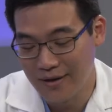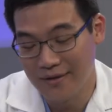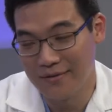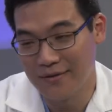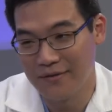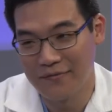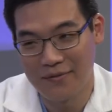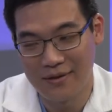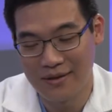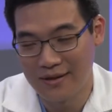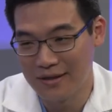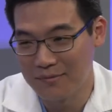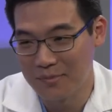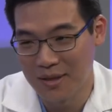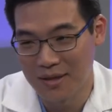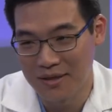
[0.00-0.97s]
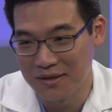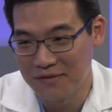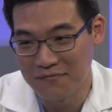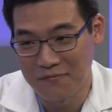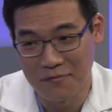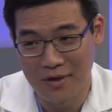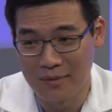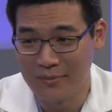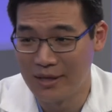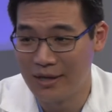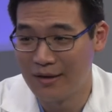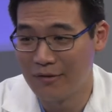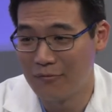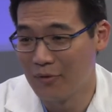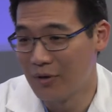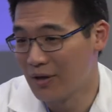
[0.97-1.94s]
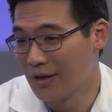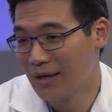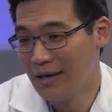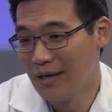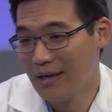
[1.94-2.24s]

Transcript: I love thinking about it even when I'm not at work.